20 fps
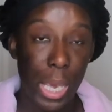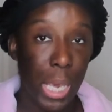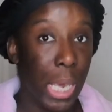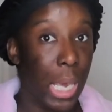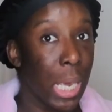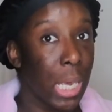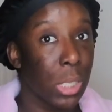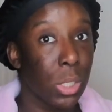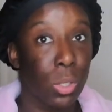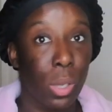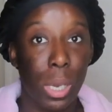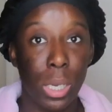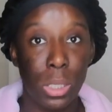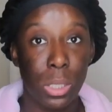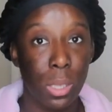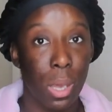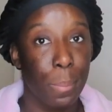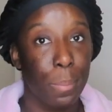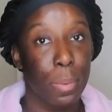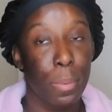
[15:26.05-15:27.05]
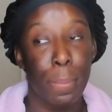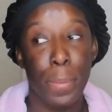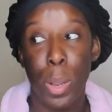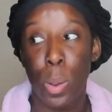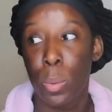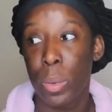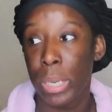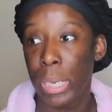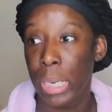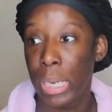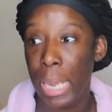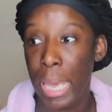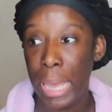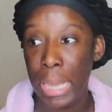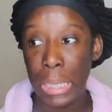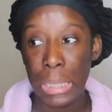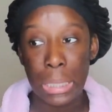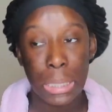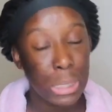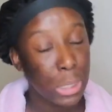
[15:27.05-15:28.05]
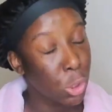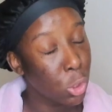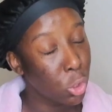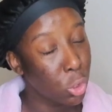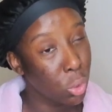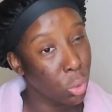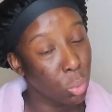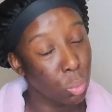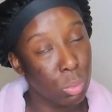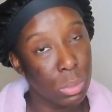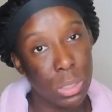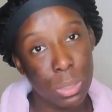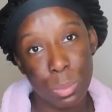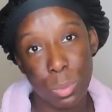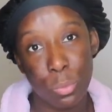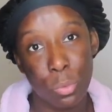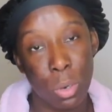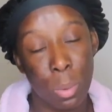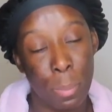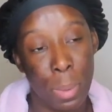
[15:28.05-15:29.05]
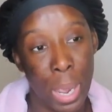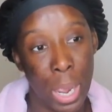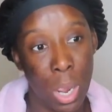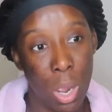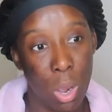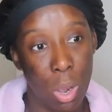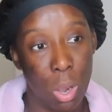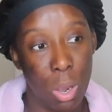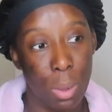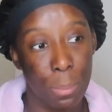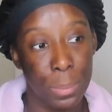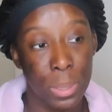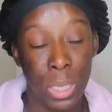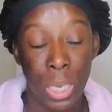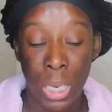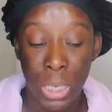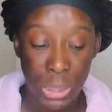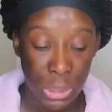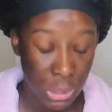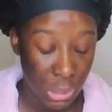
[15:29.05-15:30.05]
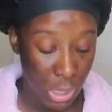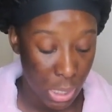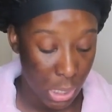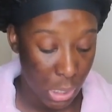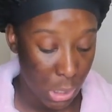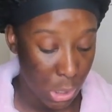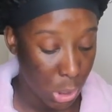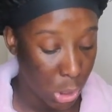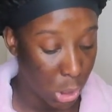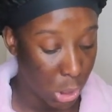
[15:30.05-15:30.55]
so I can start promoting at least 2 weeks before my launch date.